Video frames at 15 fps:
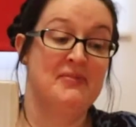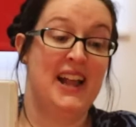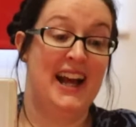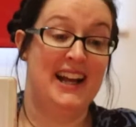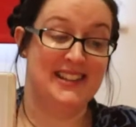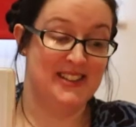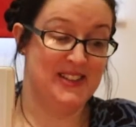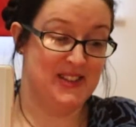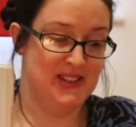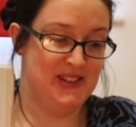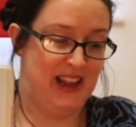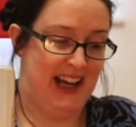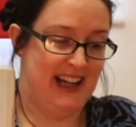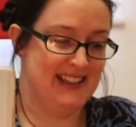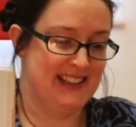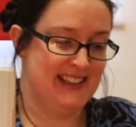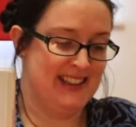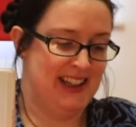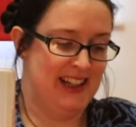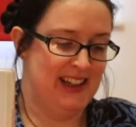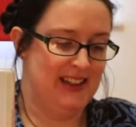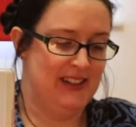as you do that.
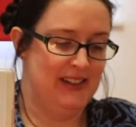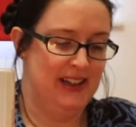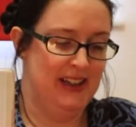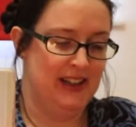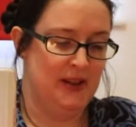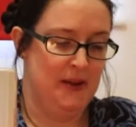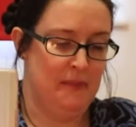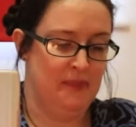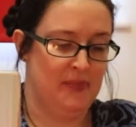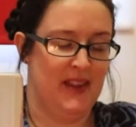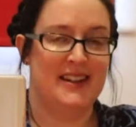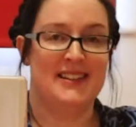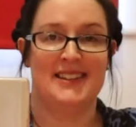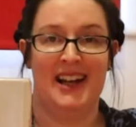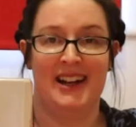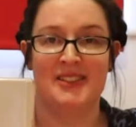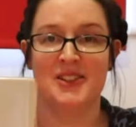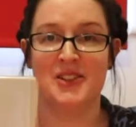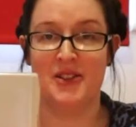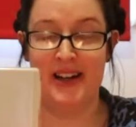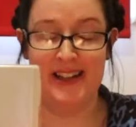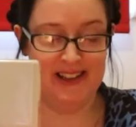So it sounds
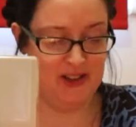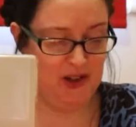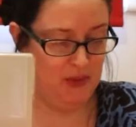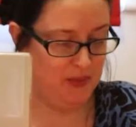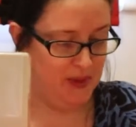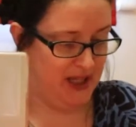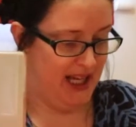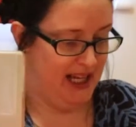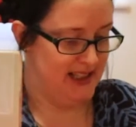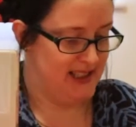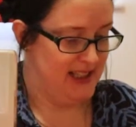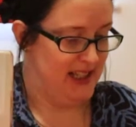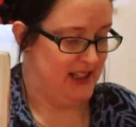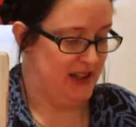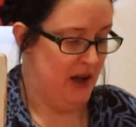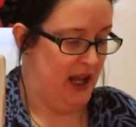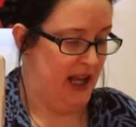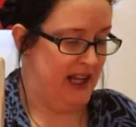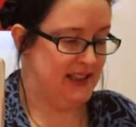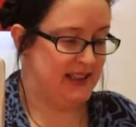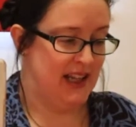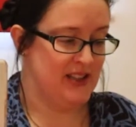crazy complicated.
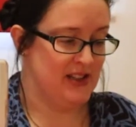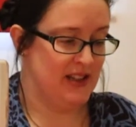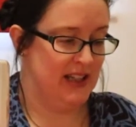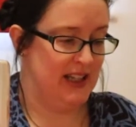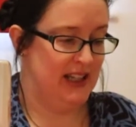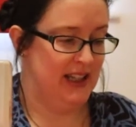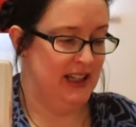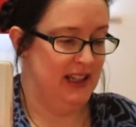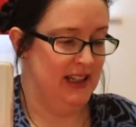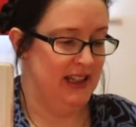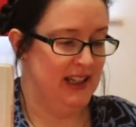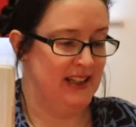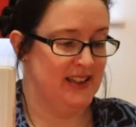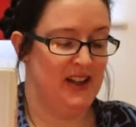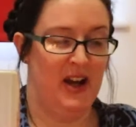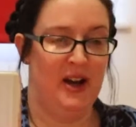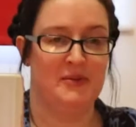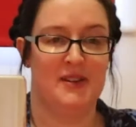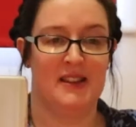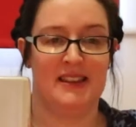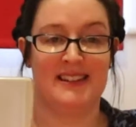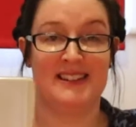It's actually, in terms
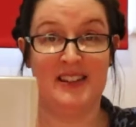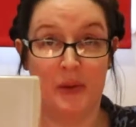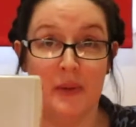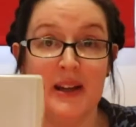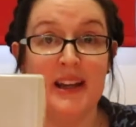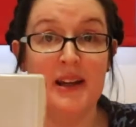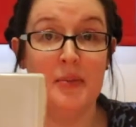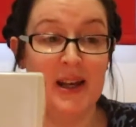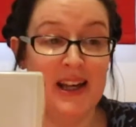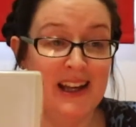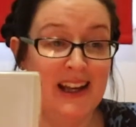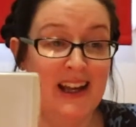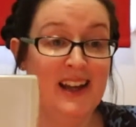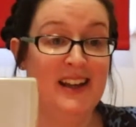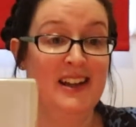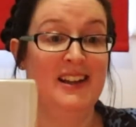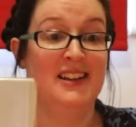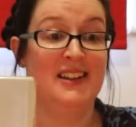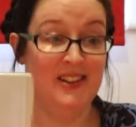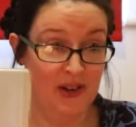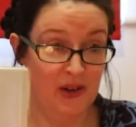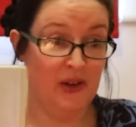of the sewing-y bit,
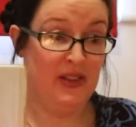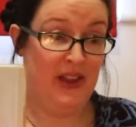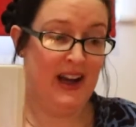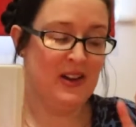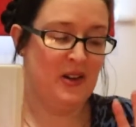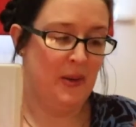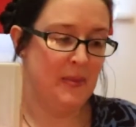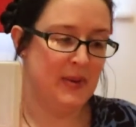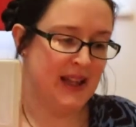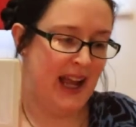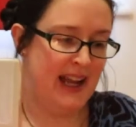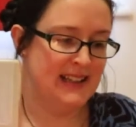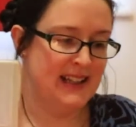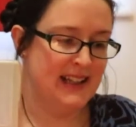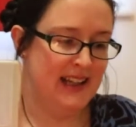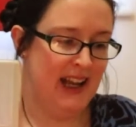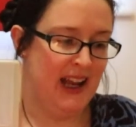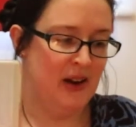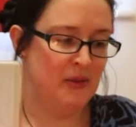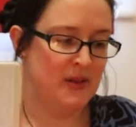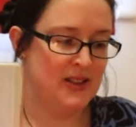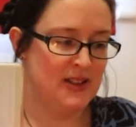not that complicated.
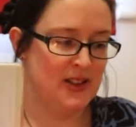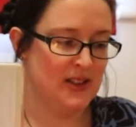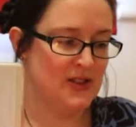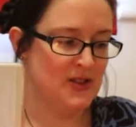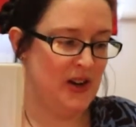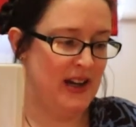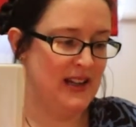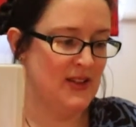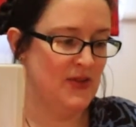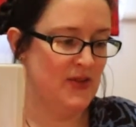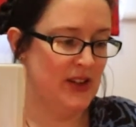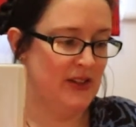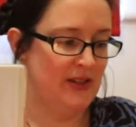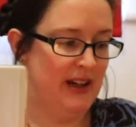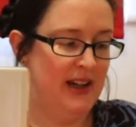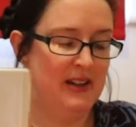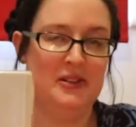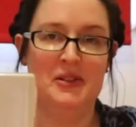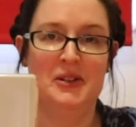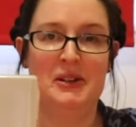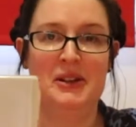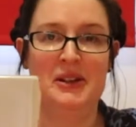It was just trying to figure
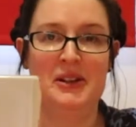out